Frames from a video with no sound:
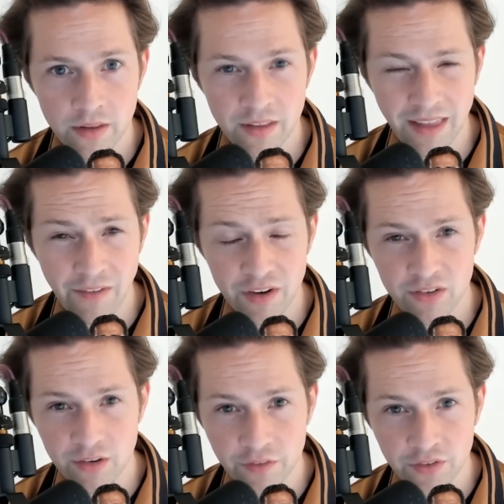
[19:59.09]
the
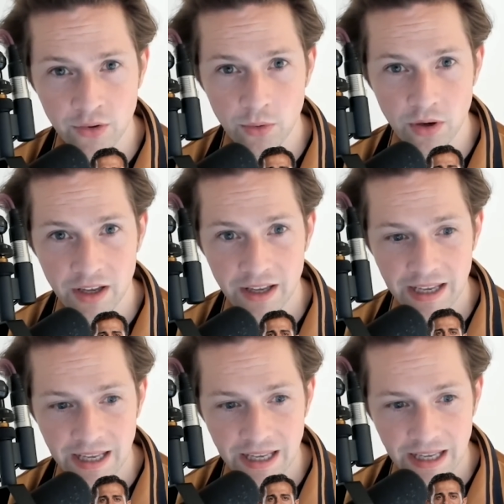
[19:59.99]
definition of silk,
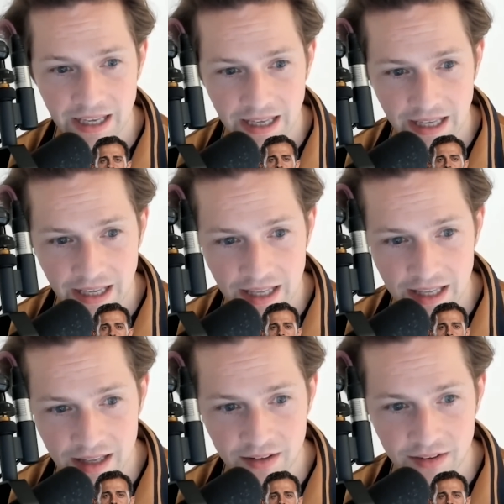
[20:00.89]

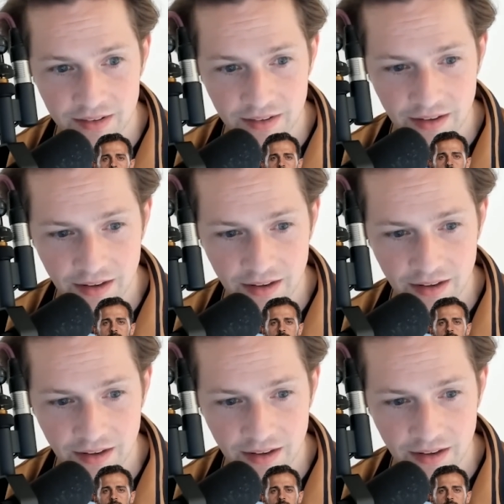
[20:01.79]
he is